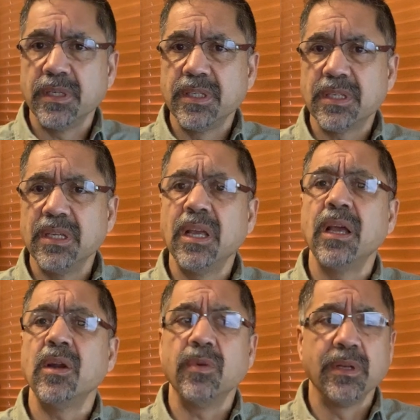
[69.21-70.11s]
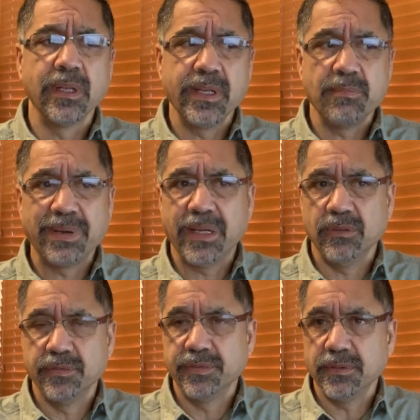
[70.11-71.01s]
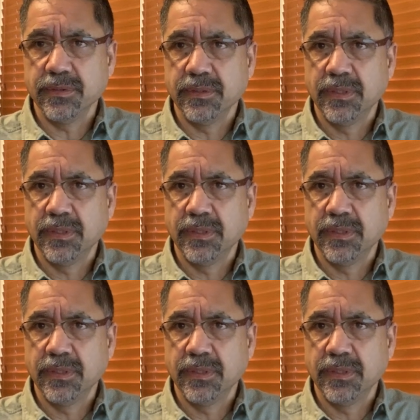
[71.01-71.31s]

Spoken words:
is inherently powerful.